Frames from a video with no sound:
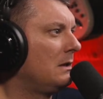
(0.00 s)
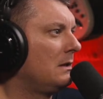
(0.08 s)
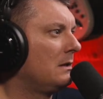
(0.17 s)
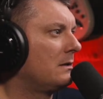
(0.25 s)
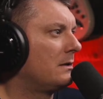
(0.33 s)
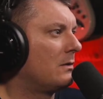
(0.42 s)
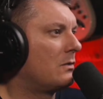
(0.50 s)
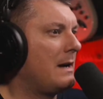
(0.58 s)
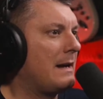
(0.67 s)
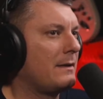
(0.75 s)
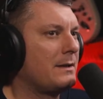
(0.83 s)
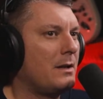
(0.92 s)
So
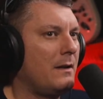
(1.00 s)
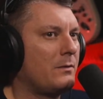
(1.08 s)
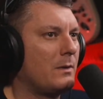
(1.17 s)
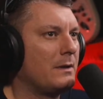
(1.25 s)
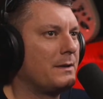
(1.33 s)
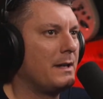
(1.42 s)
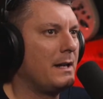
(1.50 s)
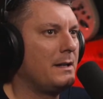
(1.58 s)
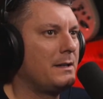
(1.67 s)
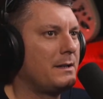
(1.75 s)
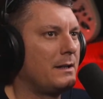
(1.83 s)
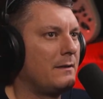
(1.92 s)
Crackly Software
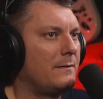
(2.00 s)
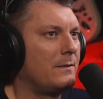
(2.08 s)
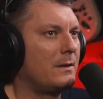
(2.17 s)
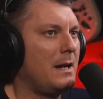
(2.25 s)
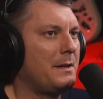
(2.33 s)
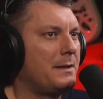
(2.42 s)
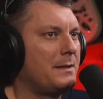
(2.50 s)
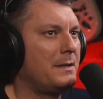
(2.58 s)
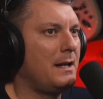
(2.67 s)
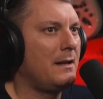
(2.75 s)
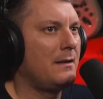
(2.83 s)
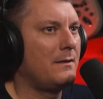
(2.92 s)
says, forgot to
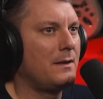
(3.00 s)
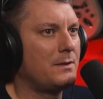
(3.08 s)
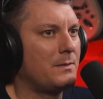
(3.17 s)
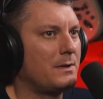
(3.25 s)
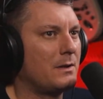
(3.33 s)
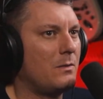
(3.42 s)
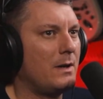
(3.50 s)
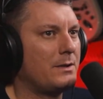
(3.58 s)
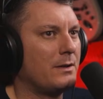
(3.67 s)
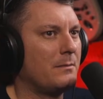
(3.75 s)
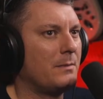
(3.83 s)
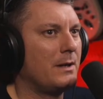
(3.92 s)
say this was a
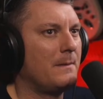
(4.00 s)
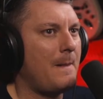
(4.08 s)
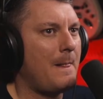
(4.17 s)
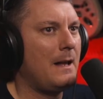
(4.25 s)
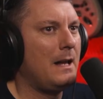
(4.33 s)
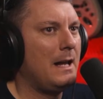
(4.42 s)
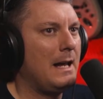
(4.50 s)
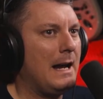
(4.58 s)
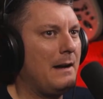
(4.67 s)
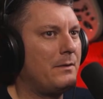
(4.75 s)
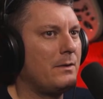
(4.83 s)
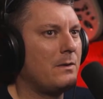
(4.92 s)
question, but
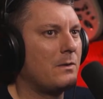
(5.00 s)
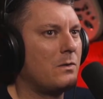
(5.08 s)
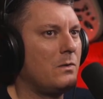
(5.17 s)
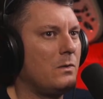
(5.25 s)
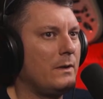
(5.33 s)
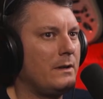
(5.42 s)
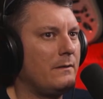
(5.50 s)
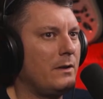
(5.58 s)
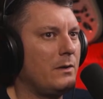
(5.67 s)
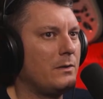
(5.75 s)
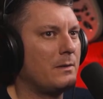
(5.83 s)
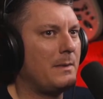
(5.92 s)
after your cool
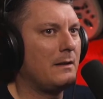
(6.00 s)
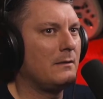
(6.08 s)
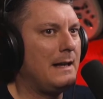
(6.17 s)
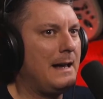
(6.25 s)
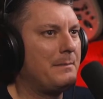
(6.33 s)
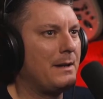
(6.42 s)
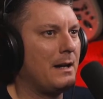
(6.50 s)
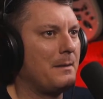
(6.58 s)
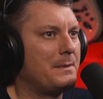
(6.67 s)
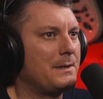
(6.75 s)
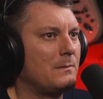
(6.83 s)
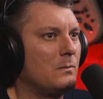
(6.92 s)
interviews about
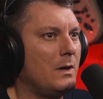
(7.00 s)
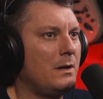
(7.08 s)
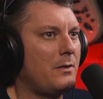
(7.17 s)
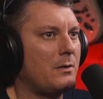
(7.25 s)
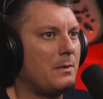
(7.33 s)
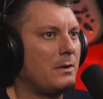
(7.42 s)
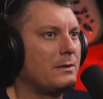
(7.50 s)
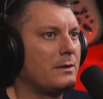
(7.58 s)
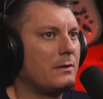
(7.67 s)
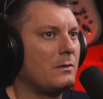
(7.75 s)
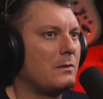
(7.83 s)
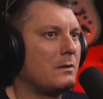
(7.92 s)
laptops, what other person
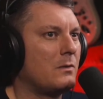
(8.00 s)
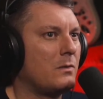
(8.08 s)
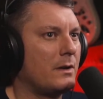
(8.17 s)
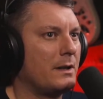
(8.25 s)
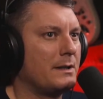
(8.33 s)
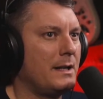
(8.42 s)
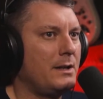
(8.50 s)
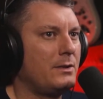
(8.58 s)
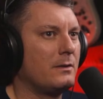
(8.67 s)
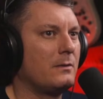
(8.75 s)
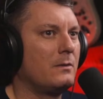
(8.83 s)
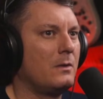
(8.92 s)
or
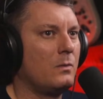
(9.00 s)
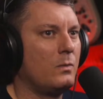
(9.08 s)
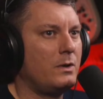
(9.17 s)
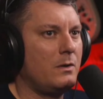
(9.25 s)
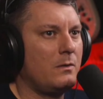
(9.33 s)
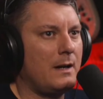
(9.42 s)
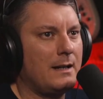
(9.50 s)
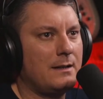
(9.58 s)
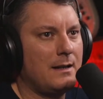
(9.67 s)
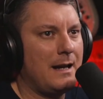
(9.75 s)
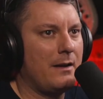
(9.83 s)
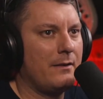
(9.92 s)
organization would you like to
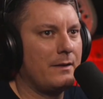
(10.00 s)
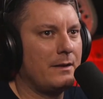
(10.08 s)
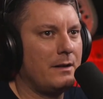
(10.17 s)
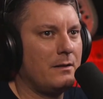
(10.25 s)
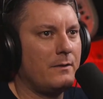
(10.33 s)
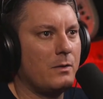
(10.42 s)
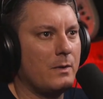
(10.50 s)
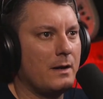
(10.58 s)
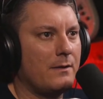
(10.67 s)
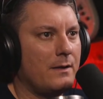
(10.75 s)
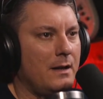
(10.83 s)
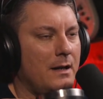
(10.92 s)
have an interview with?
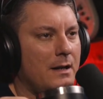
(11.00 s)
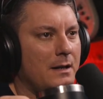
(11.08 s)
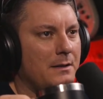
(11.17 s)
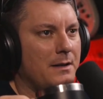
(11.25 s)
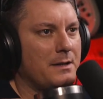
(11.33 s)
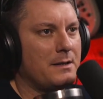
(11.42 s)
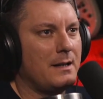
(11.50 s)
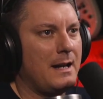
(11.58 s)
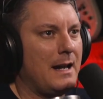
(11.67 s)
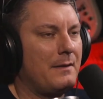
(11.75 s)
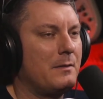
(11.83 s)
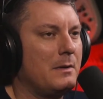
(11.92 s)
Doesn't
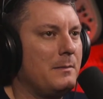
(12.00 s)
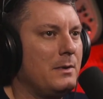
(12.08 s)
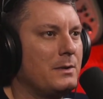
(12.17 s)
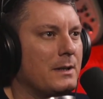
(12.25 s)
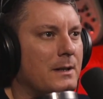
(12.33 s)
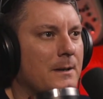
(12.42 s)
have to be music.